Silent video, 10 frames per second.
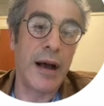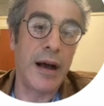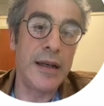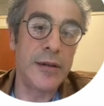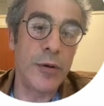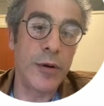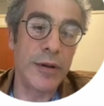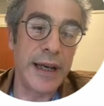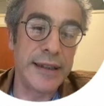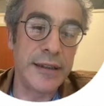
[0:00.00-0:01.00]
highly
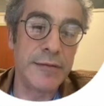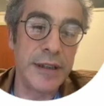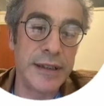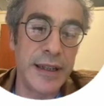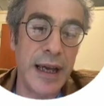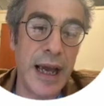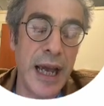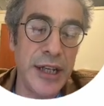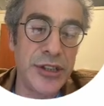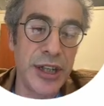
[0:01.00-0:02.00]
correlated with the
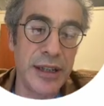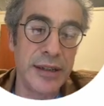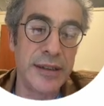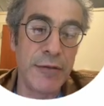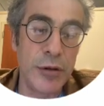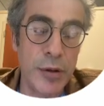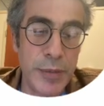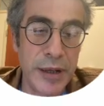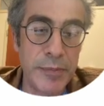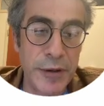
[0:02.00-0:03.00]
aging,
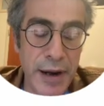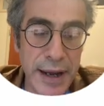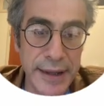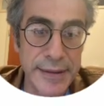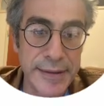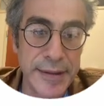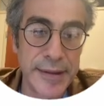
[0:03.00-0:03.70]
developing brain.